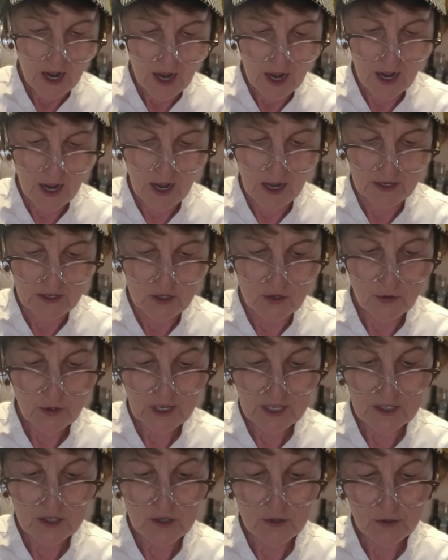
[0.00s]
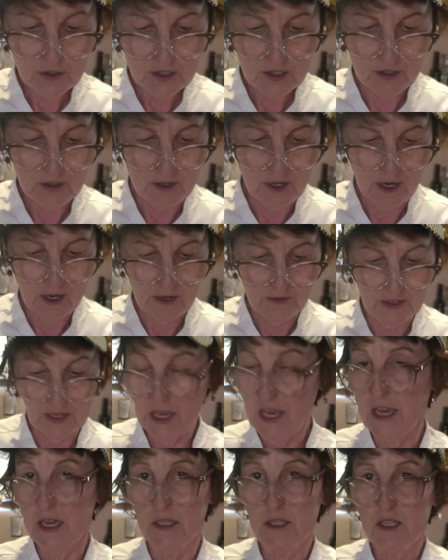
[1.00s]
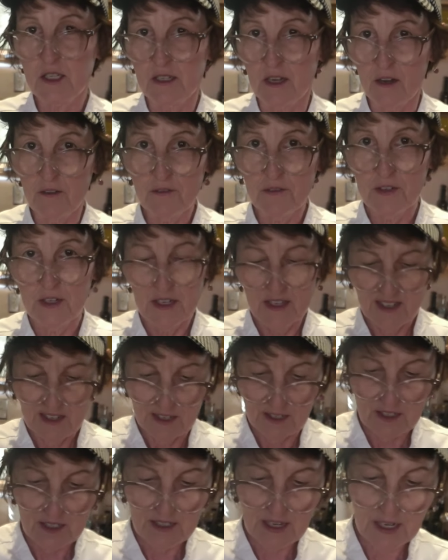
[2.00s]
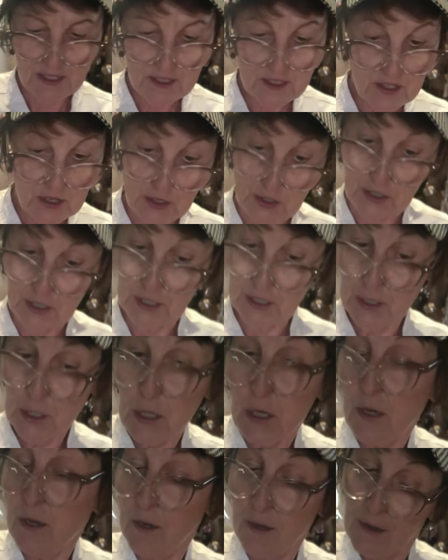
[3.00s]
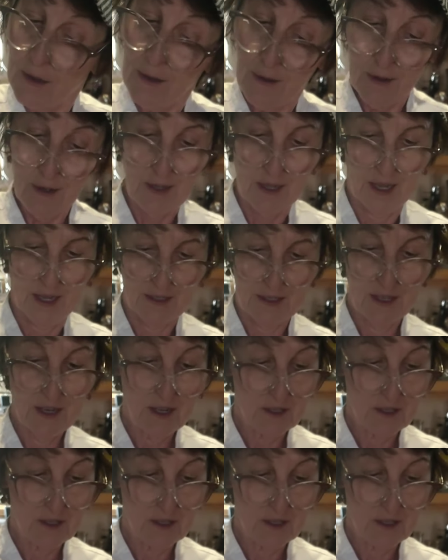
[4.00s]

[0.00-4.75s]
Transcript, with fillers: Uh, you can use uh, the canned stuff. It's not as good, and it